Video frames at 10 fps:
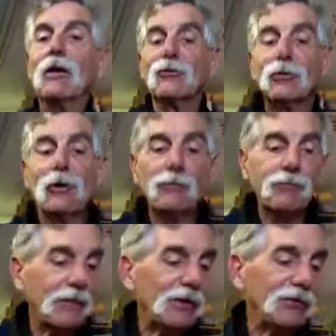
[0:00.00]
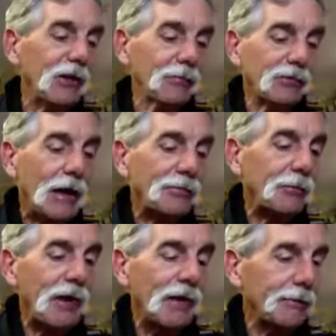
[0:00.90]
So that's it, top to
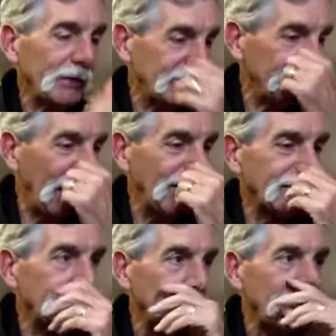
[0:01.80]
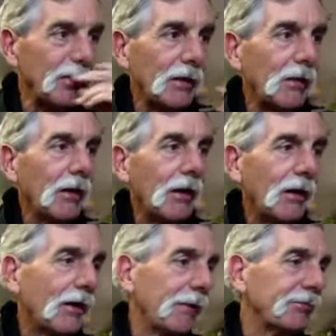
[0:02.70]
bottom. It's blasting.
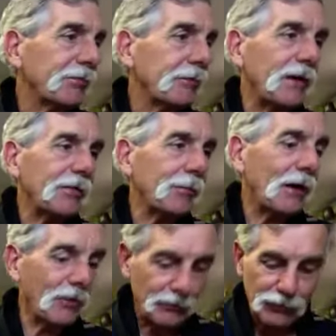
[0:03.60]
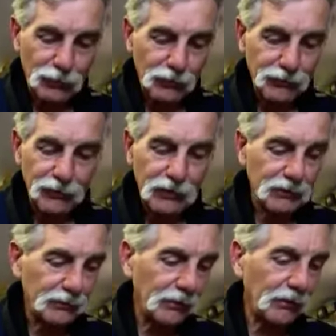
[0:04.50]
Got the cork
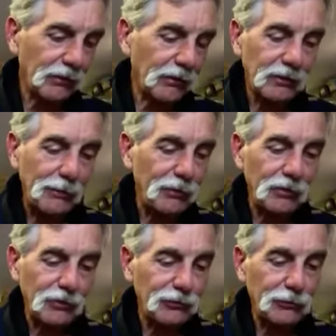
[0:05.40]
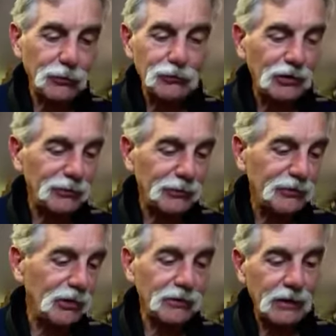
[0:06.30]
fit and a couple of little screw
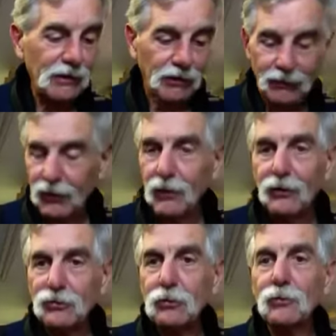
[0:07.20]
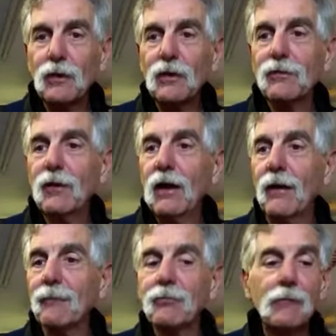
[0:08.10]
adjustments here and there, and she was ready to fly.
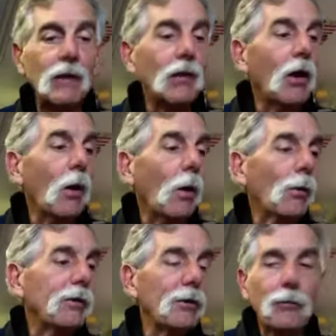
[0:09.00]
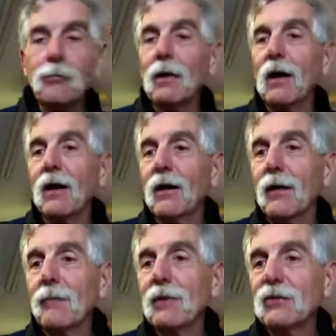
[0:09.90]
Okie doke.
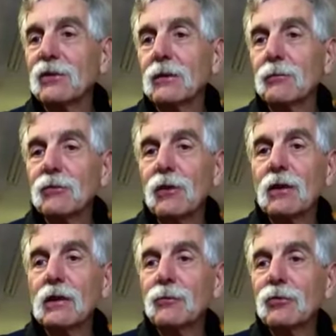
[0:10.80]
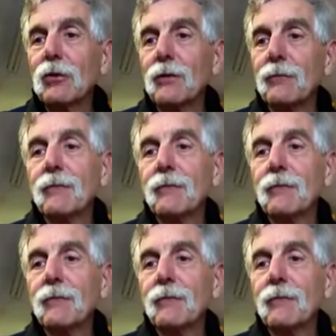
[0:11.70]
That's it. Trying to keep it short.